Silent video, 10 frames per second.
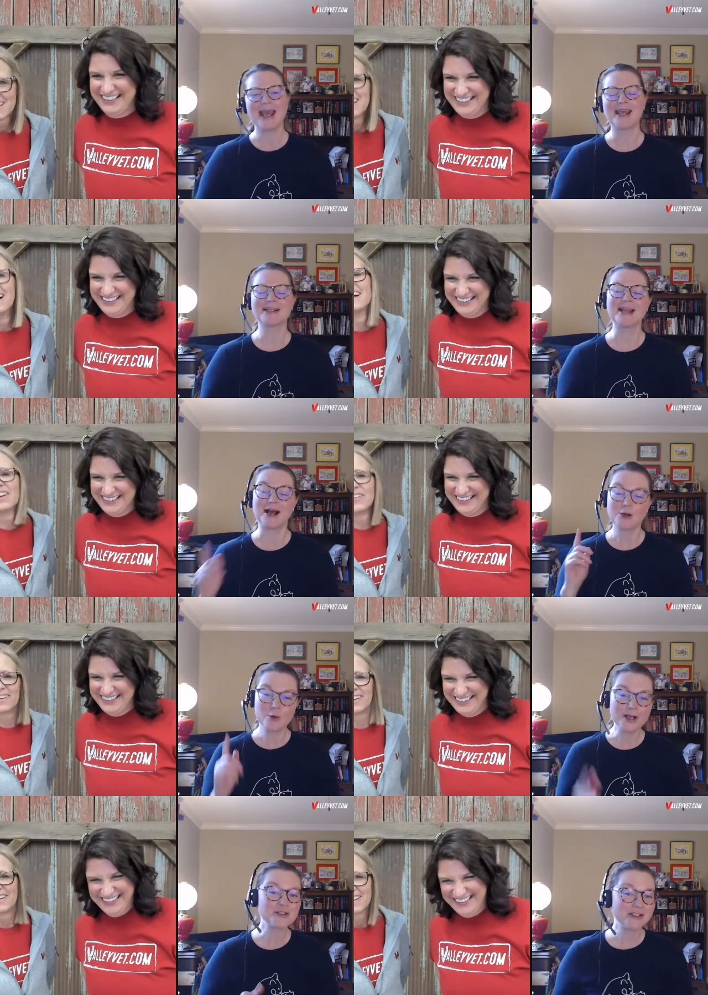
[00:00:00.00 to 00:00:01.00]
Speaker 1: and a
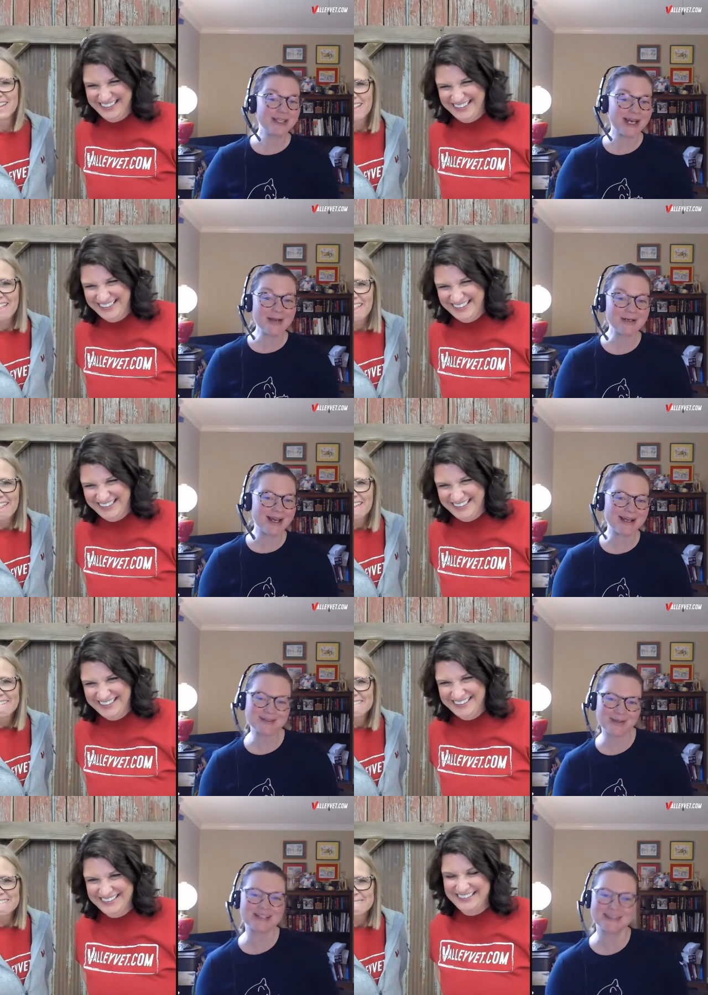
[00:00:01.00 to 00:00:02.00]
question that I would
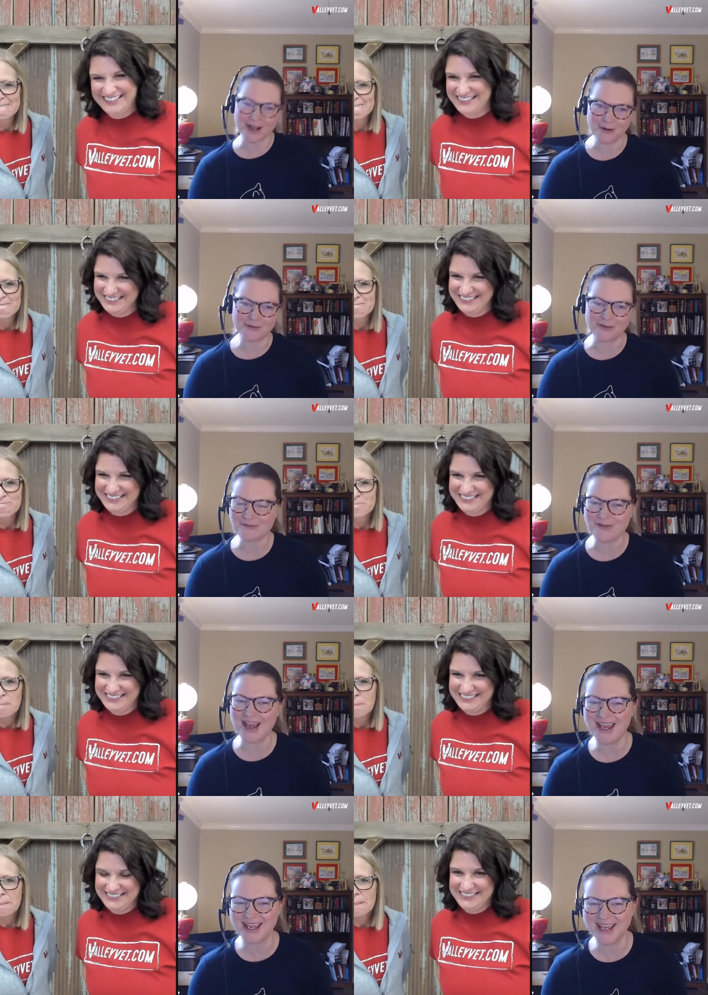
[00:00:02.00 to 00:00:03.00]
ask myself, in
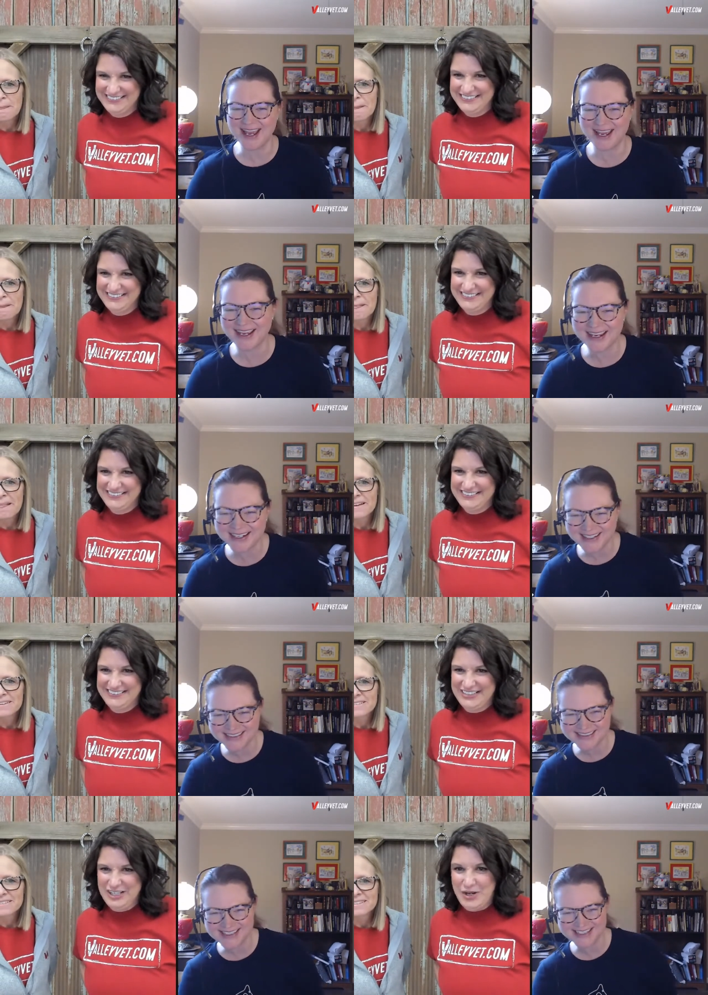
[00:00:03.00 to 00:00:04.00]
fact.
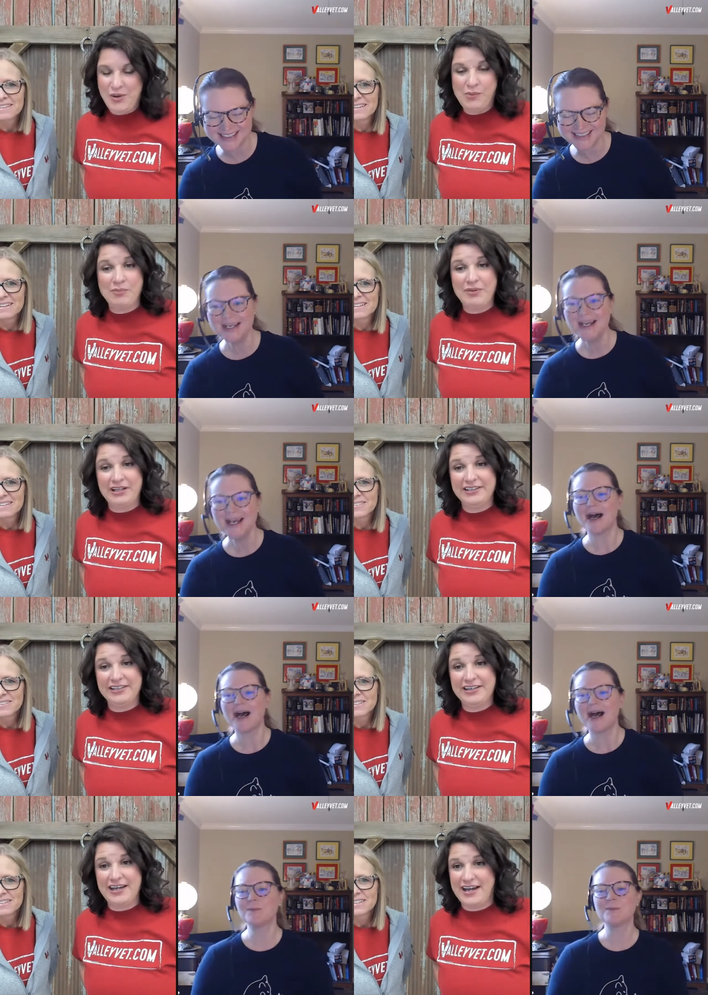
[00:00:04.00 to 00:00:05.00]
Speaker 2: Well,
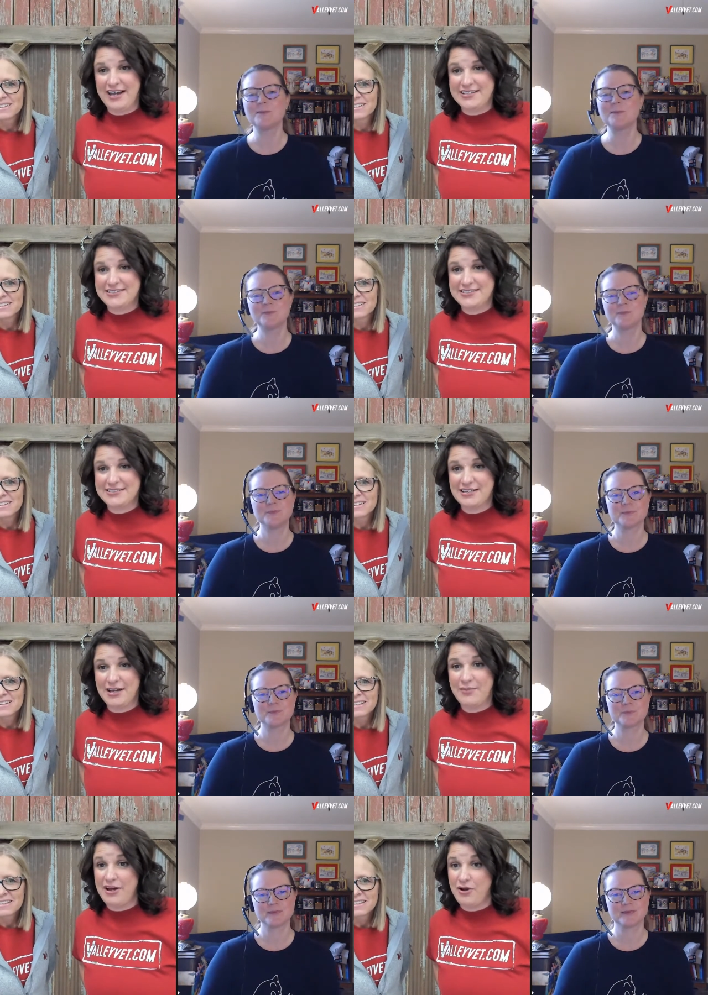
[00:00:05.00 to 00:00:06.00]
Melanie asked
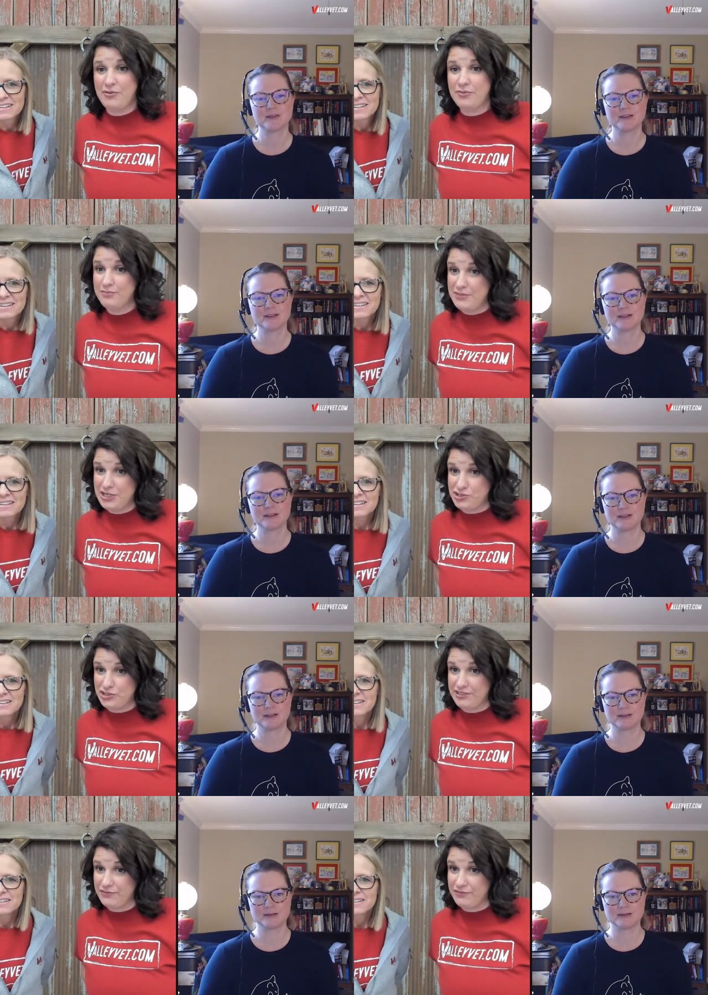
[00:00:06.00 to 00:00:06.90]
about measuring